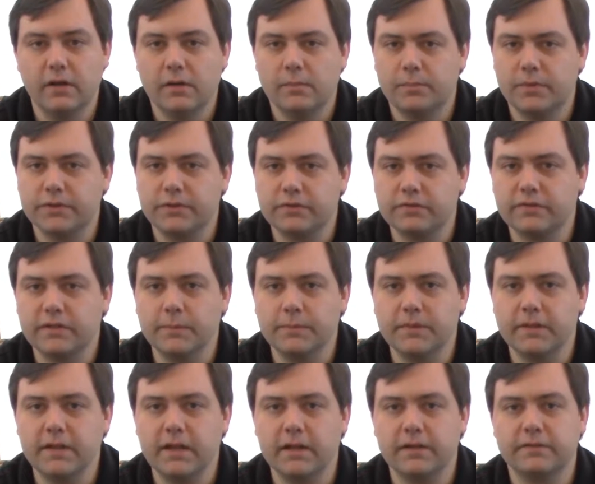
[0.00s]
But there's
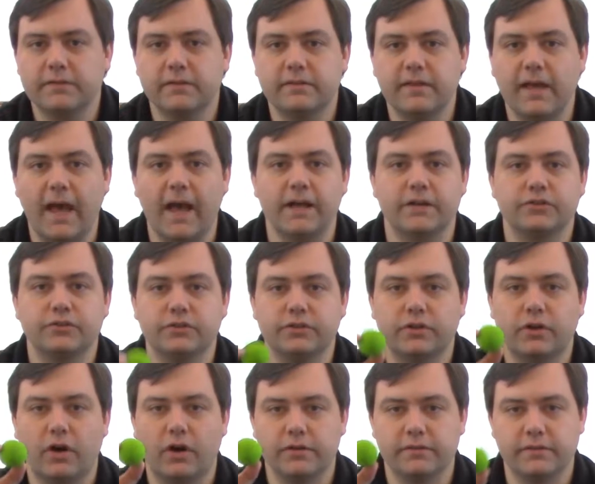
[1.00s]
something else that's actually
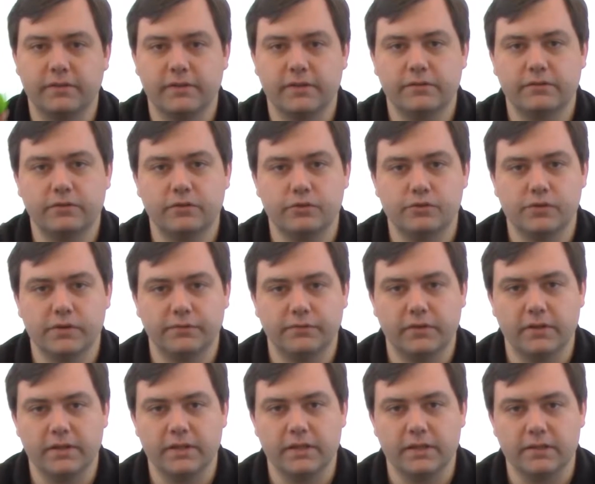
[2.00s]
causing this to drift
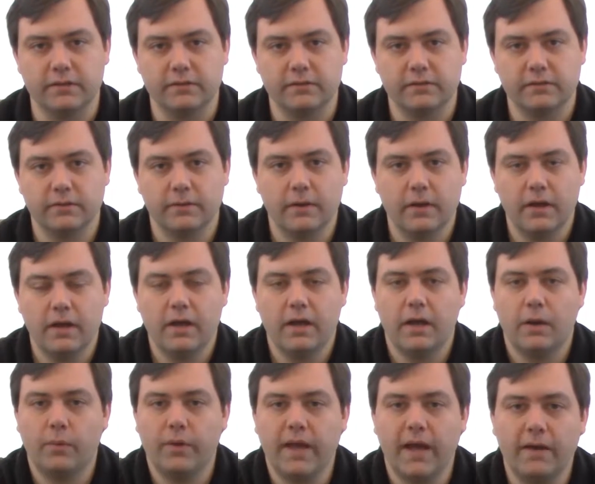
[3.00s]
to the east.
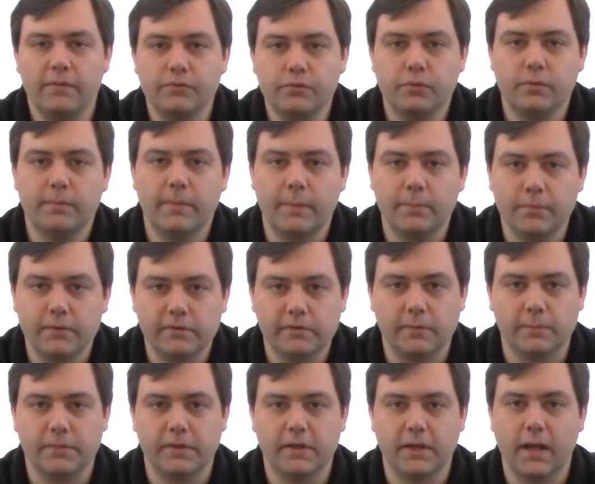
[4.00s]
And we have to remember
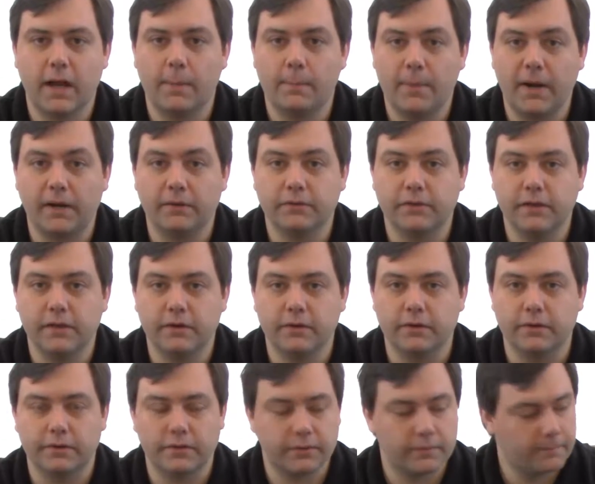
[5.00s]
something about the
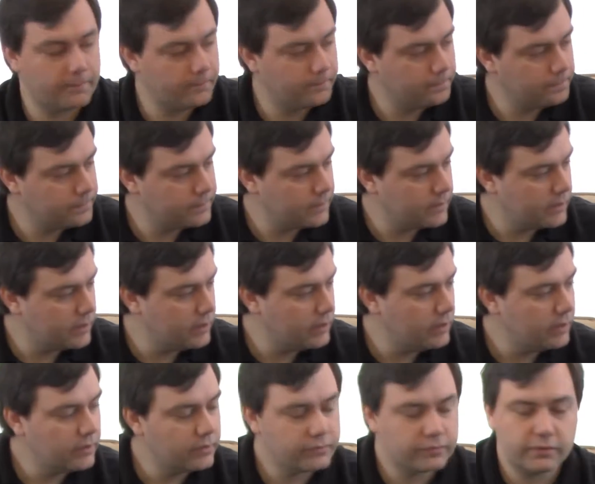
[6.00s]
Earth.
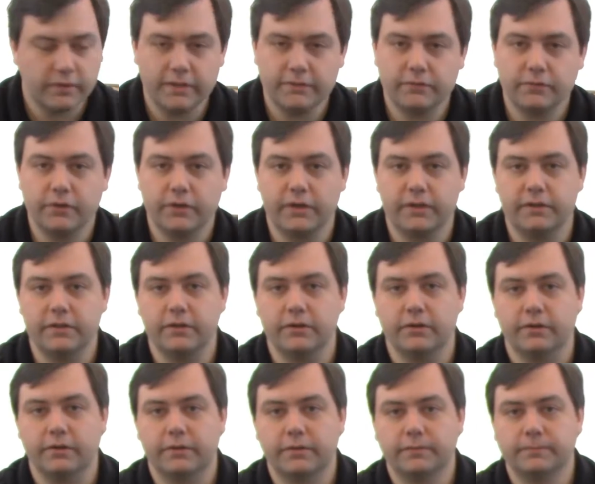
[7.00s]
So let's look at the
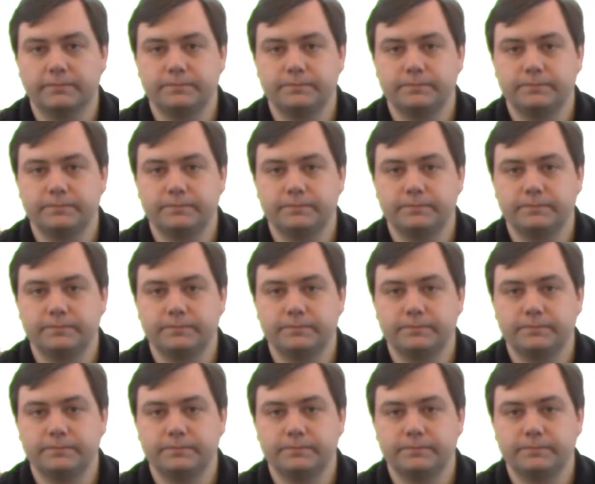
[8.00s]
Earth.